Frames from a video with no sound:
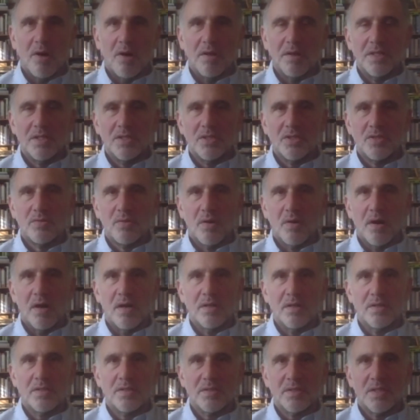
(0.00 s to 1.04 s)
all these
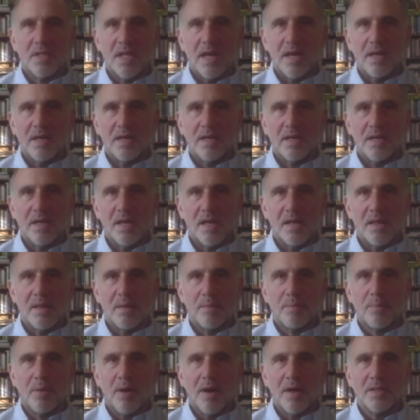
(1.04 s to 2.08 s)
drugs that
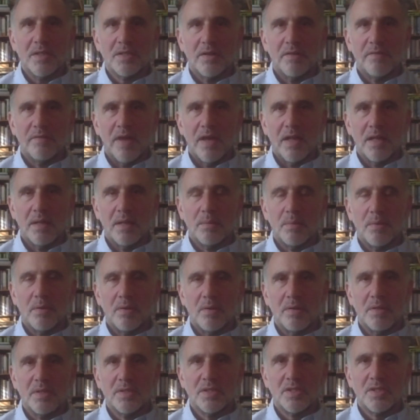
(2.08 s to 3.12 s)
the price are
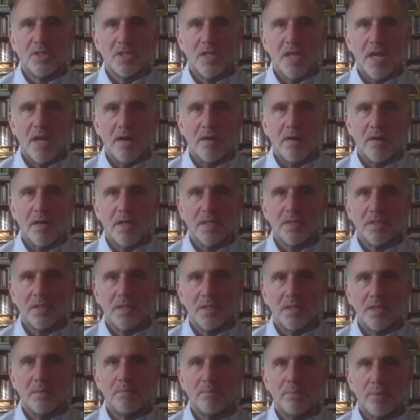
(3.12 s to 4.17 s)
available as
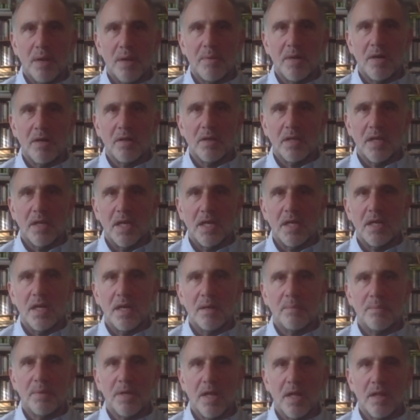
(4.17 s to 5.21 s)
generics in
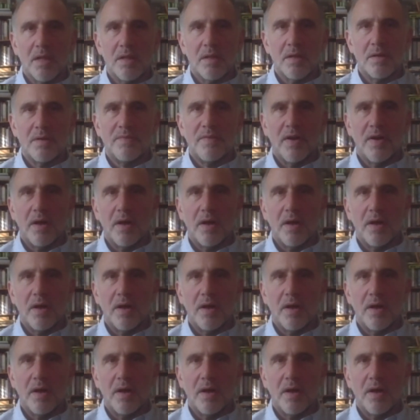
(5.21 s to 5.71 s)
primarily India, but other